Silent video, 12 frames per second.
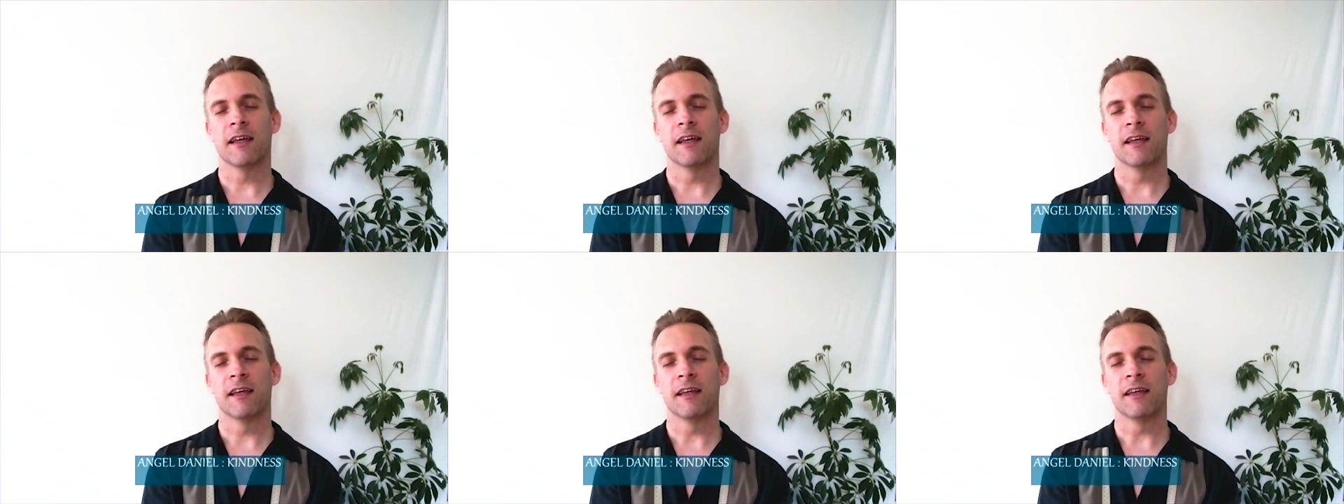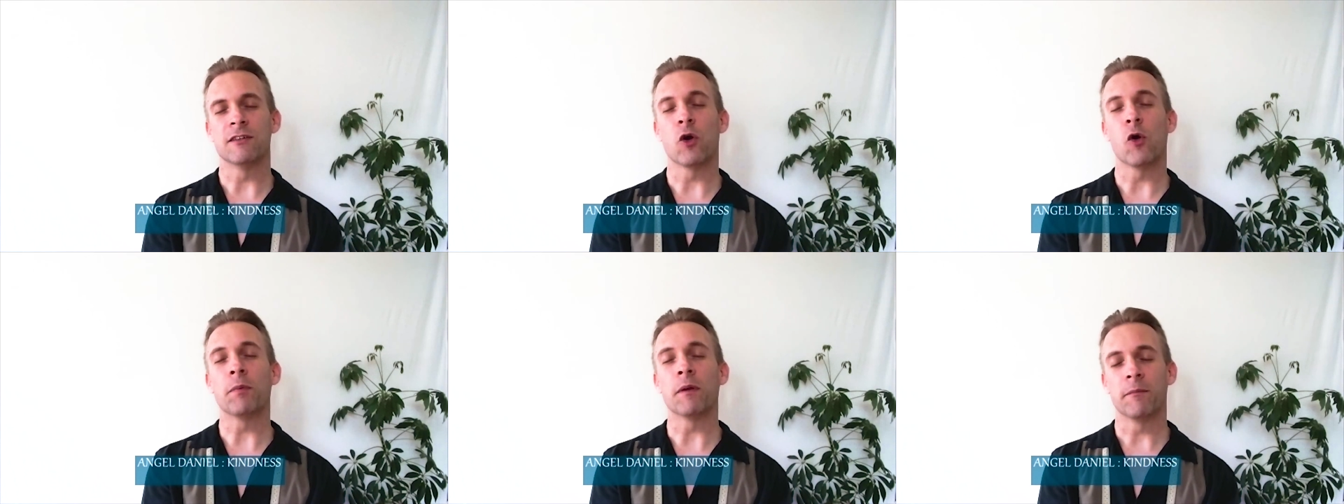is
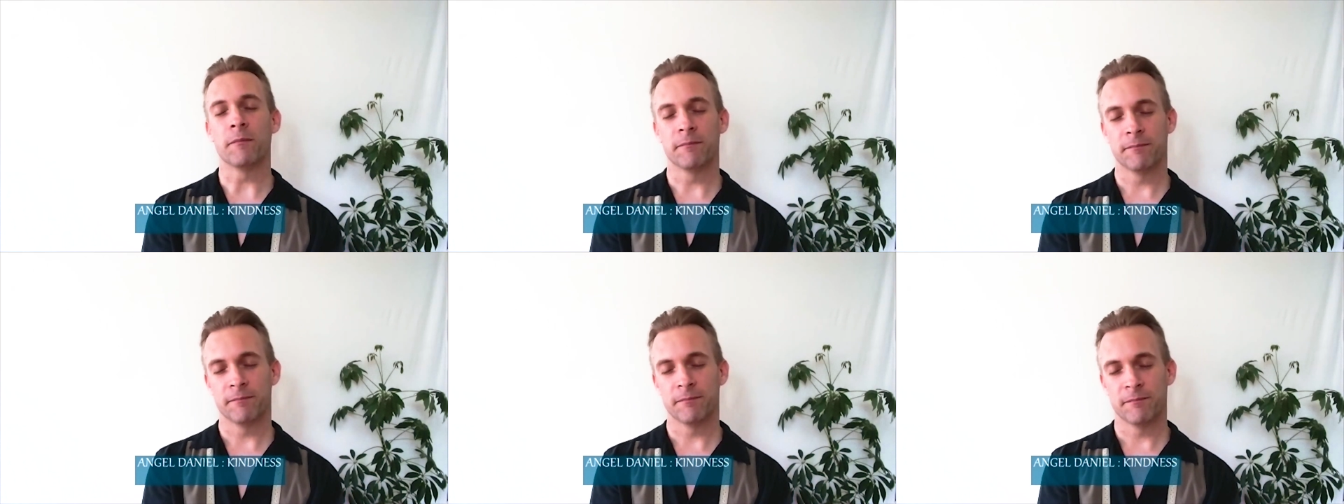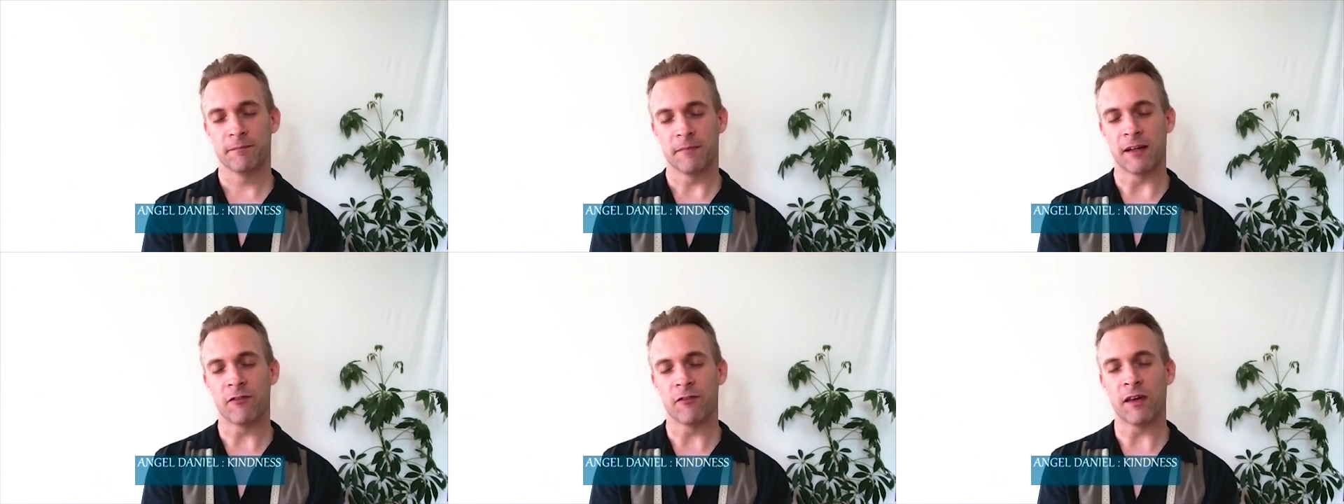open and
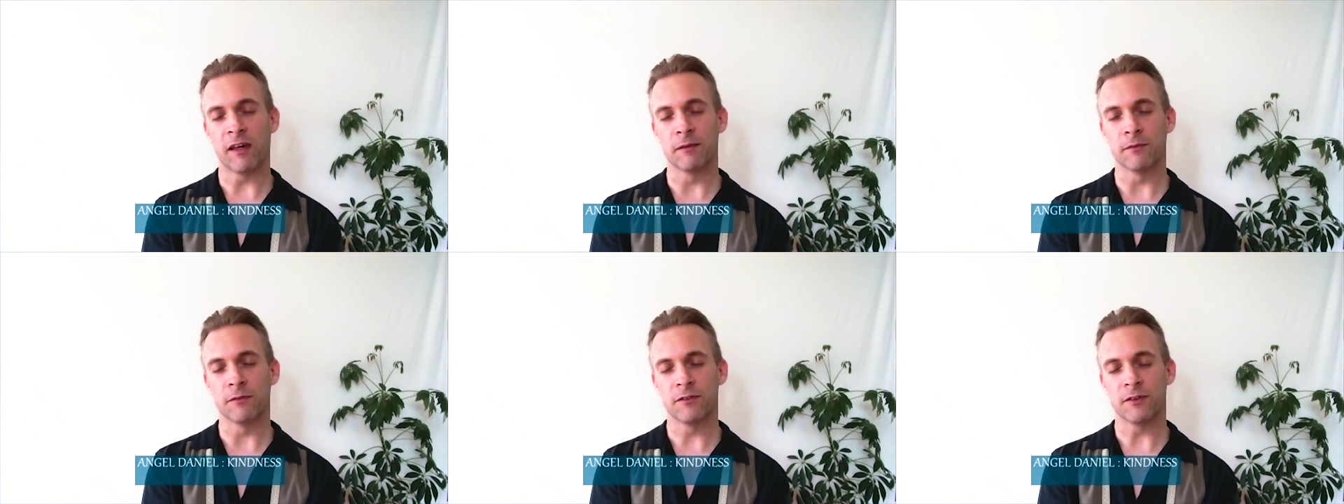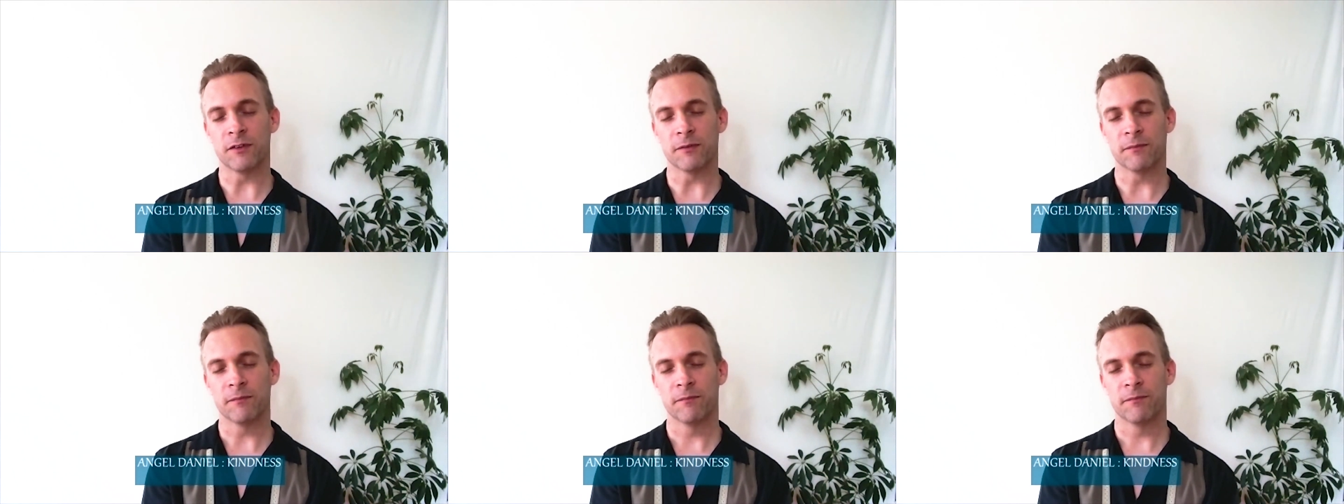available to you
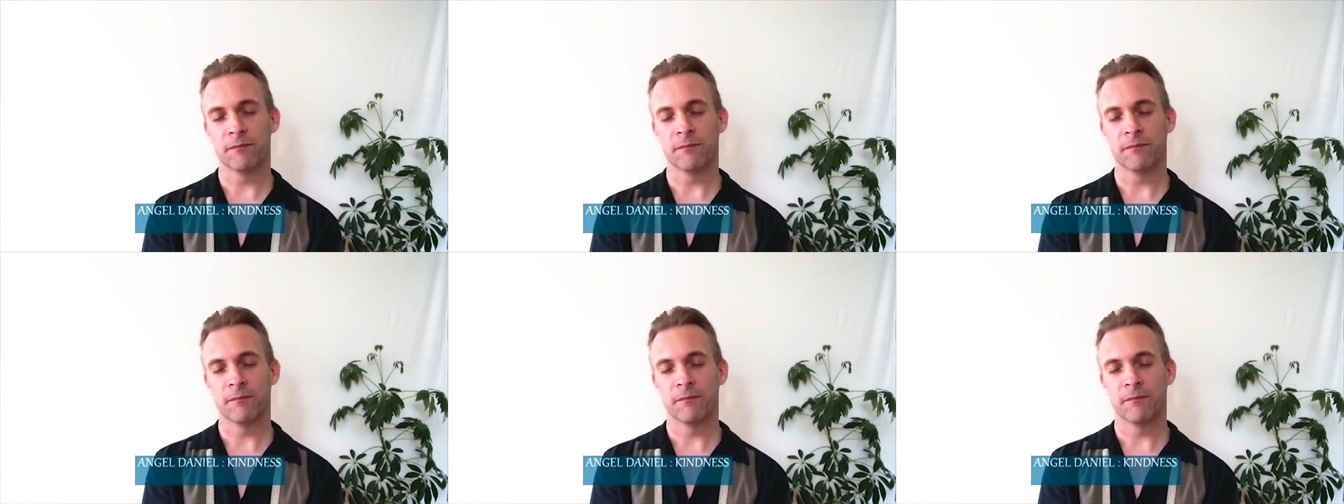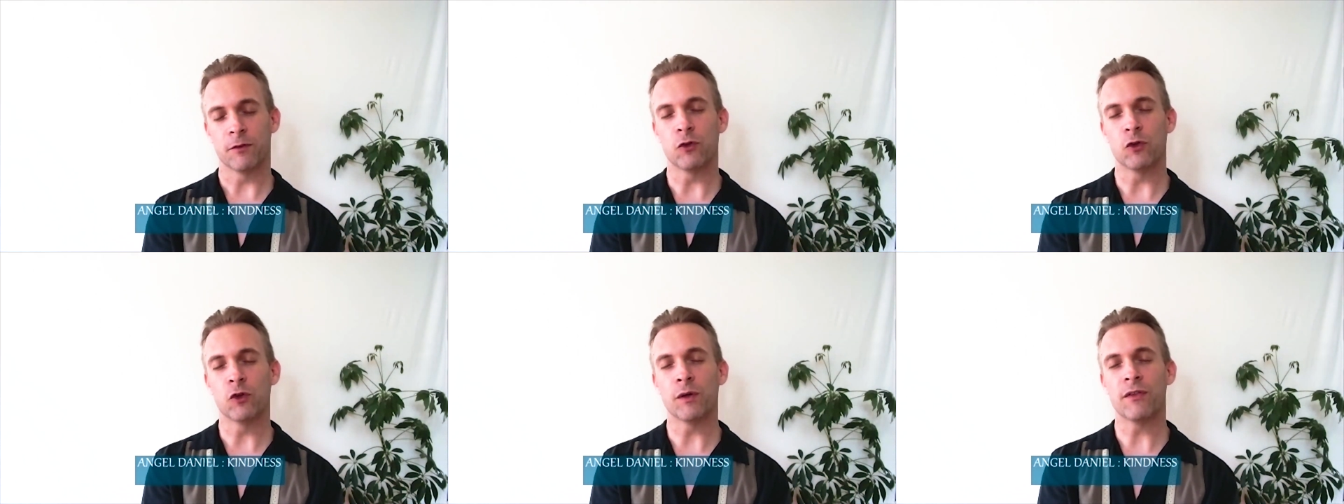to do
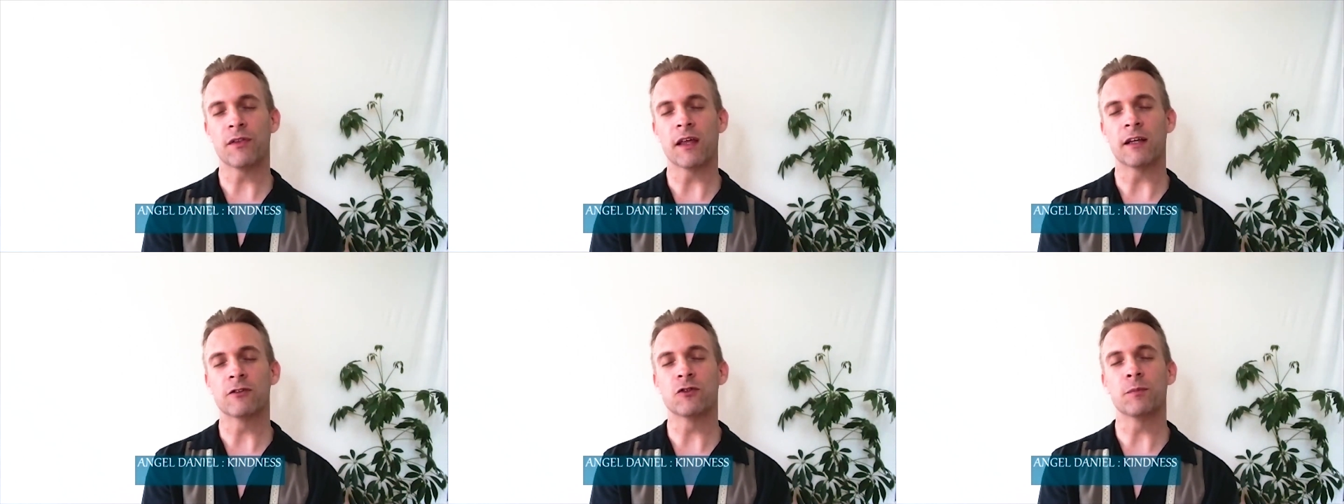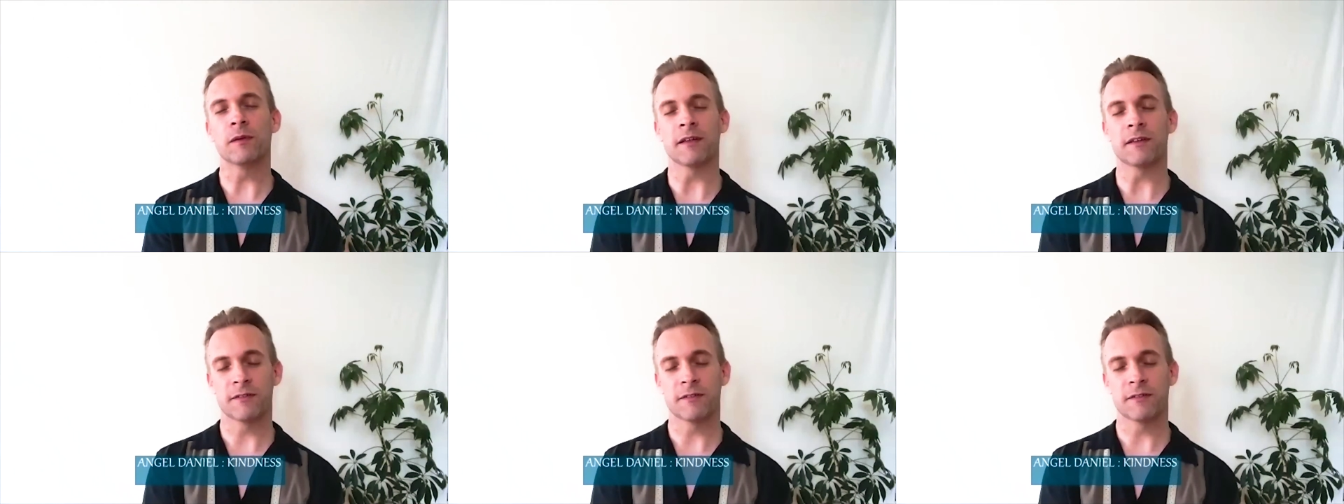with as you please.